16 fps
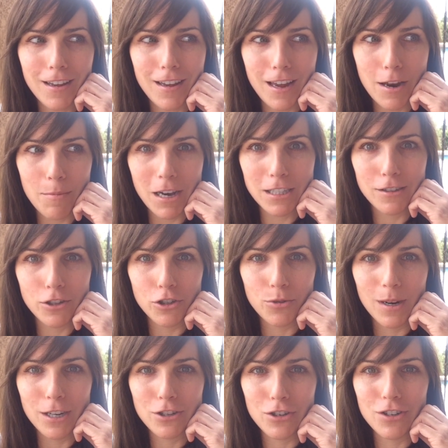in my
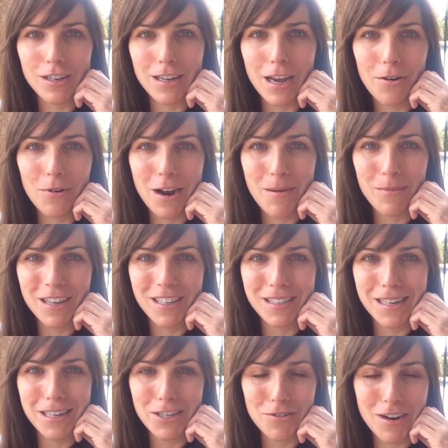situation today, where I'm
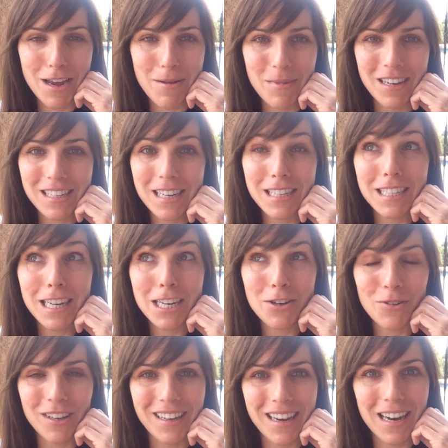listening to Raymond
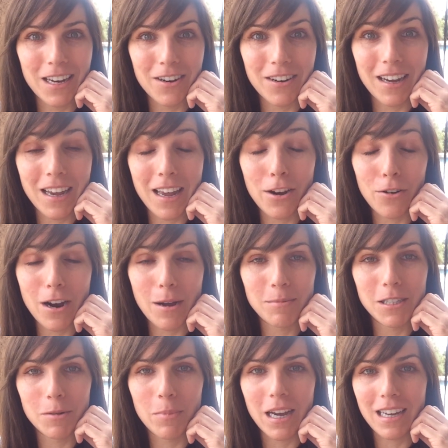continually getting
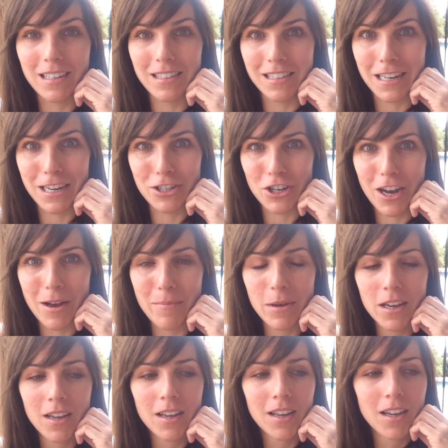interrupted by his day job.
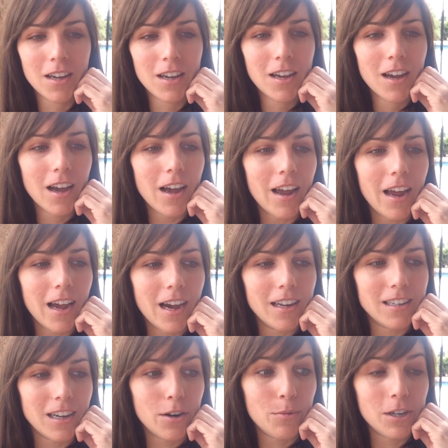
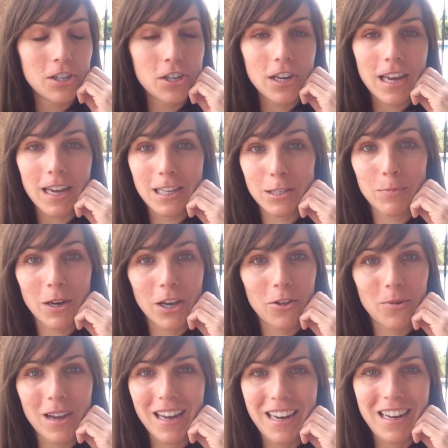And which he hates, by
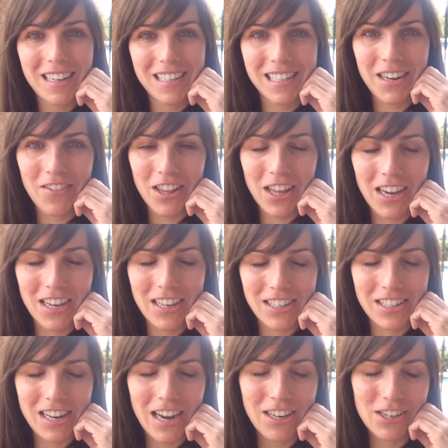the way. He doesn't even like
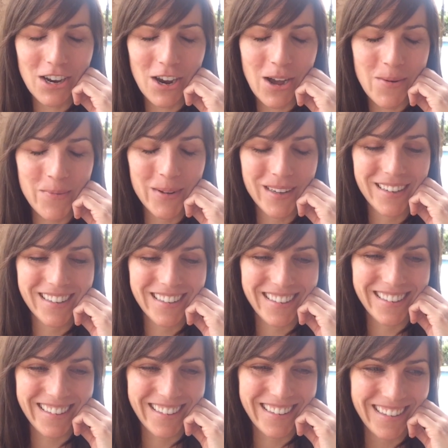his day job.
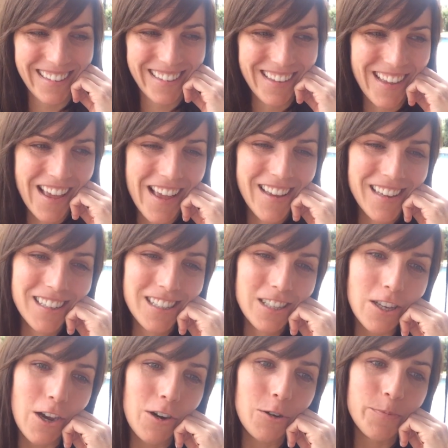
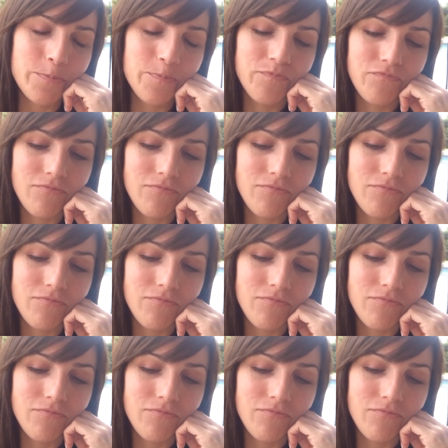So